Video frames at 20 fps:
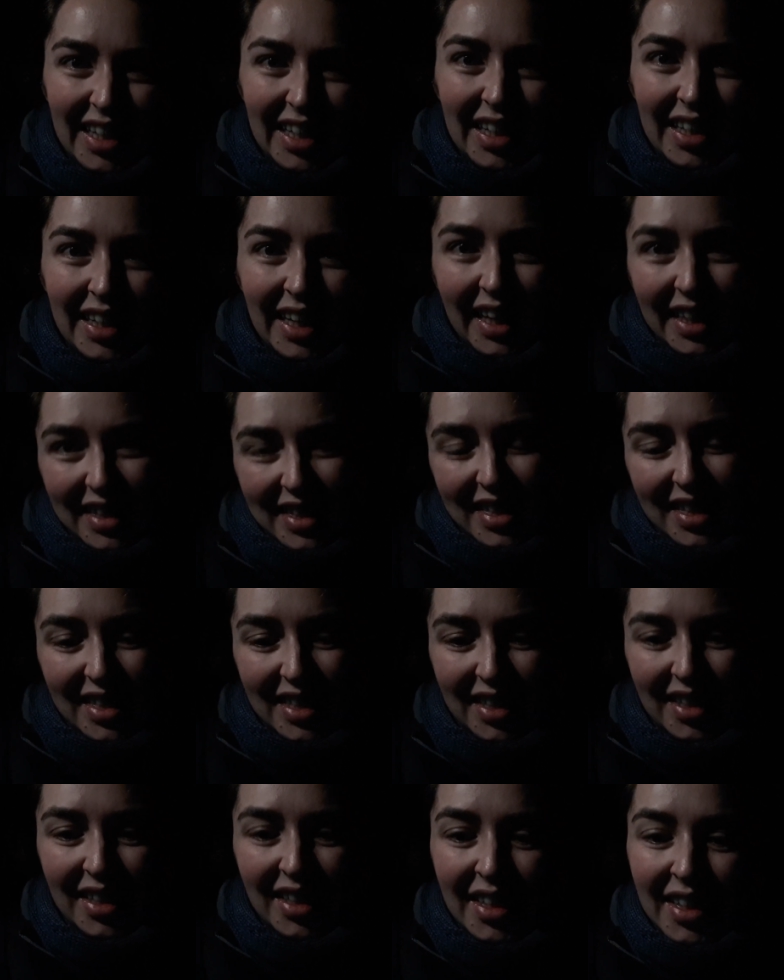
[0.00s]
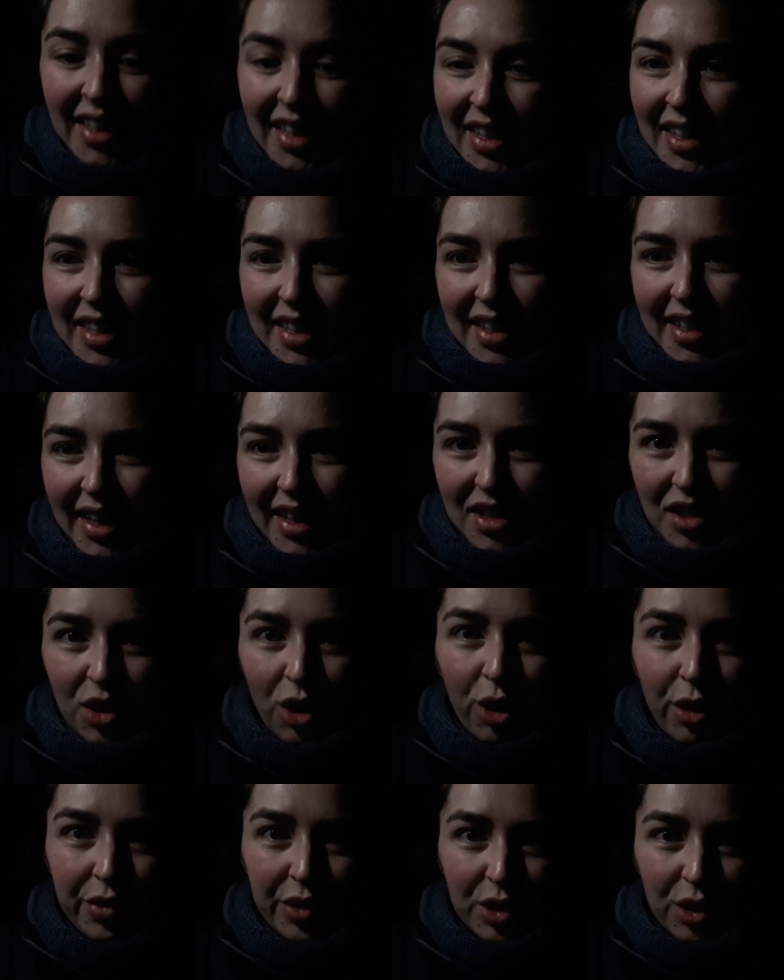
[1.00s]
let's get
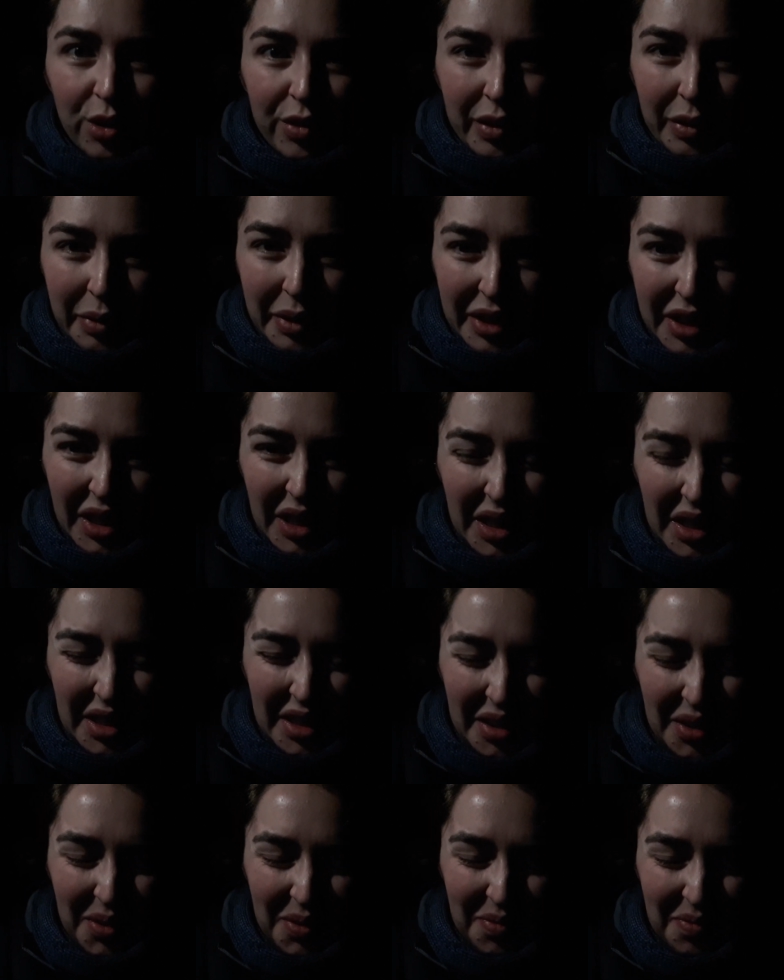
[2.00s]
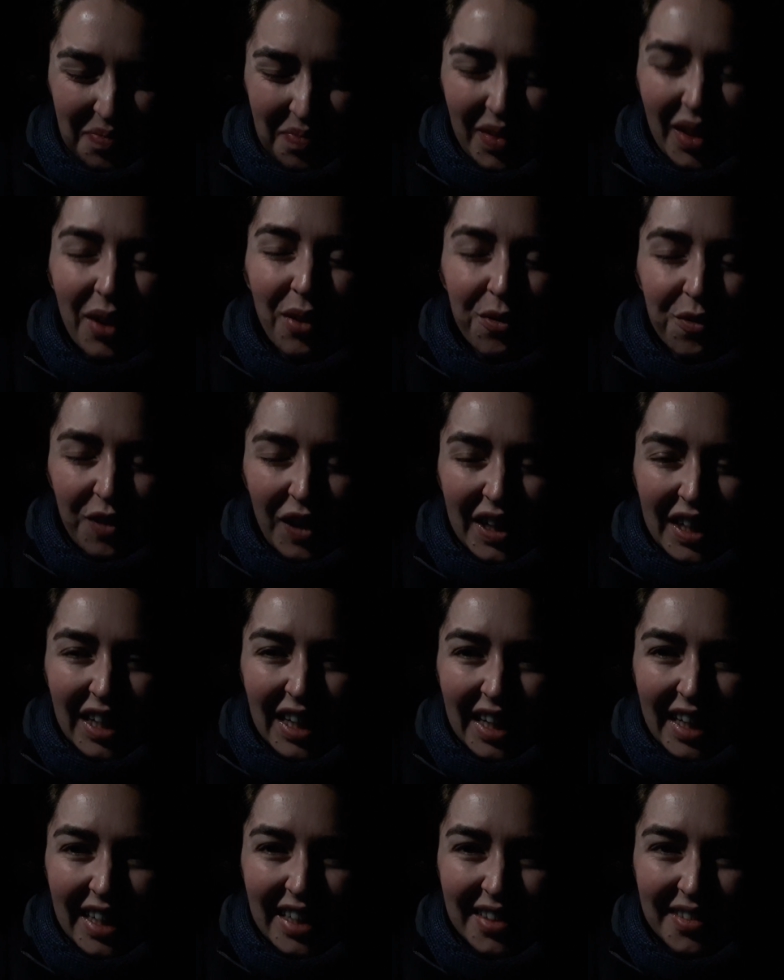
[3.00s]
COVID over with,
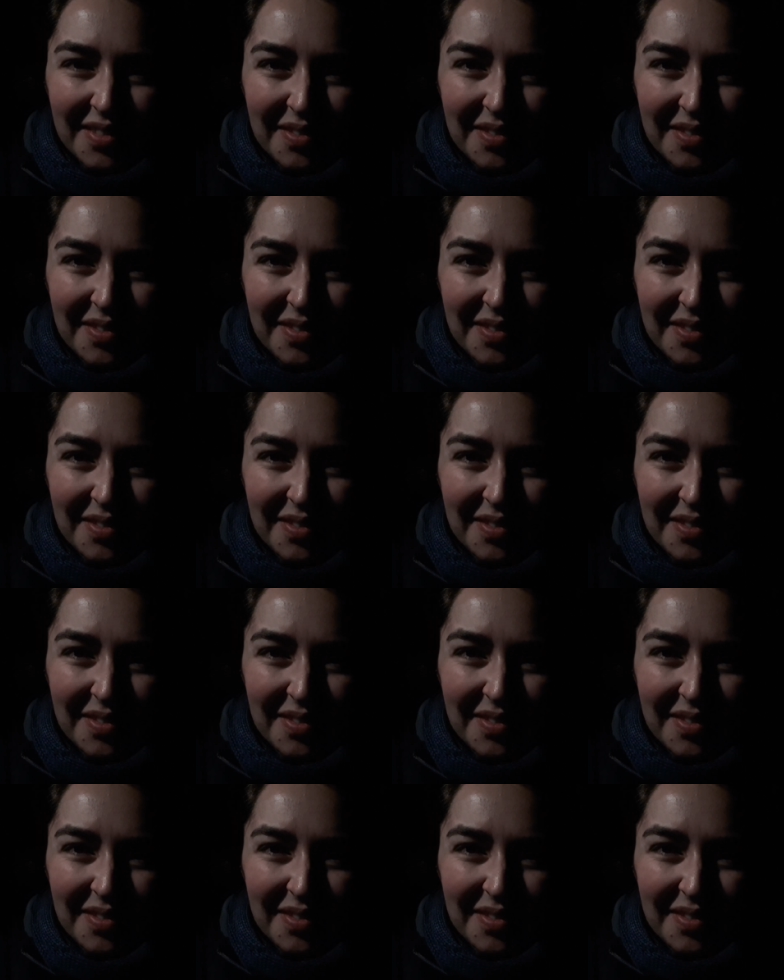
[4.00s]
finally.